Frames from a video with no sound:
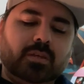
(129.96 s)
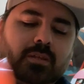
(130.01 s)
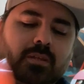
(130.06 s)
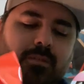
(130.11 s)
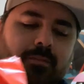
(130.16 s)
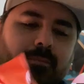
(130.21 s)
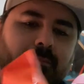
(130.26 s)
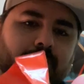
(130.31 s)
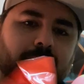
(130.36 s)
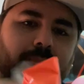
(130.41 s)

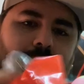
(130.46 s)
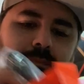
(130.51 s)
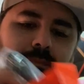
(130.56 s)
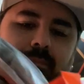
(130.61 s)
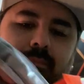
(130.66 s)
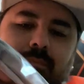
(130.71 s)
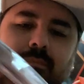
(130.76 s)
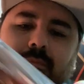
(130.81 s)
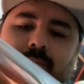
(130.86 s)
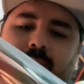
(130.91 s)

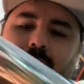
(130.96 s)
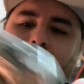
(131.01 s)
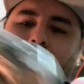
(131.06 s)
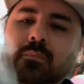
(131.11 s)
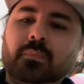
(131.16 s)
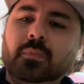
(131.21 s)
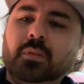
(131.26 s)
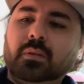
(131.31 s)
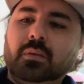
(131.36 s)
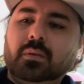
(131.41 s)

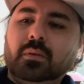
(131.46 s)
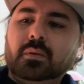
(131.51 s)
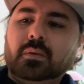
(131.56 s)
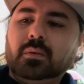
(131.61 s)
(no one is talking)